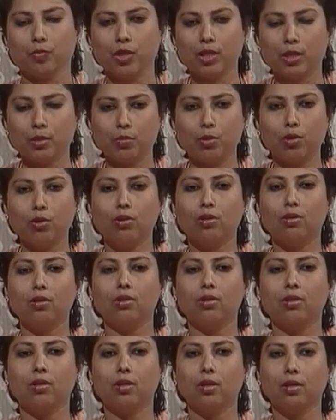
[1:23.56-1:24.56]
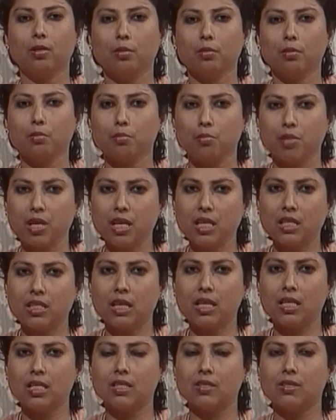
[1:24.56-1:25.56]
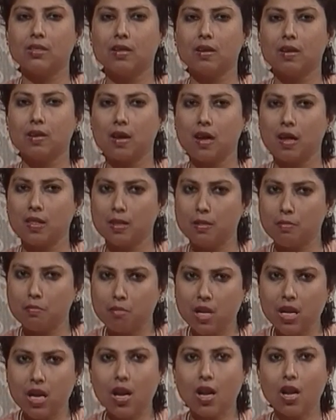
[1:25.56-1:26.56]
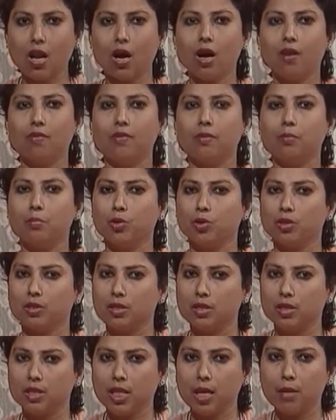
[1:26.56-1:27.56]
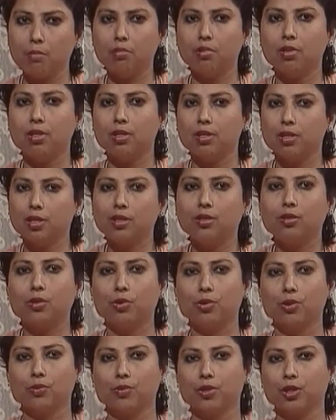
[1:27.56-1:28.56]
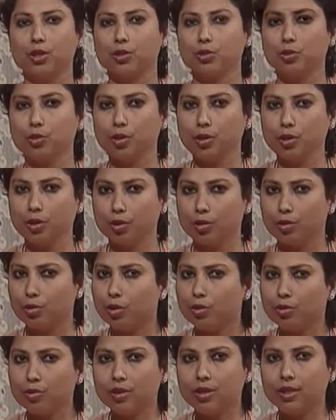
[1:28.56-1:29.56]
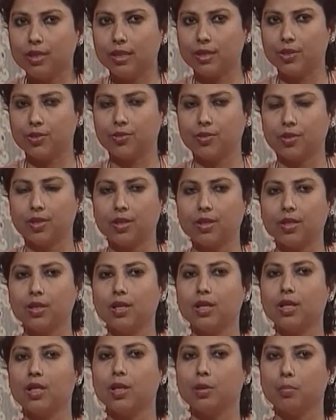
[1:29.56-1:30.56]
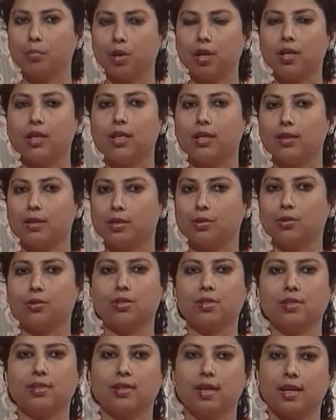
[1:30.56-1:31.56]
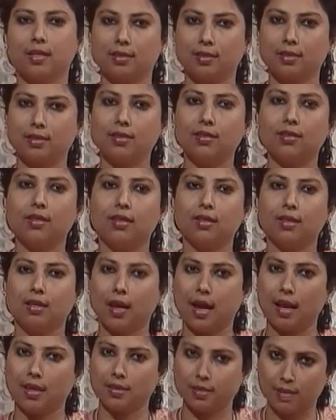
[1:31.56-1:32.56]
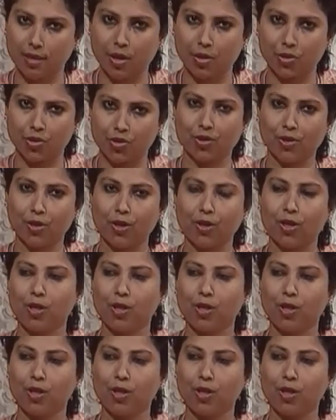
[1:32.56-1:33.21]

This book brings us in the middle of the most contemporary discourse which is going on not only in history but in the social sciences as such.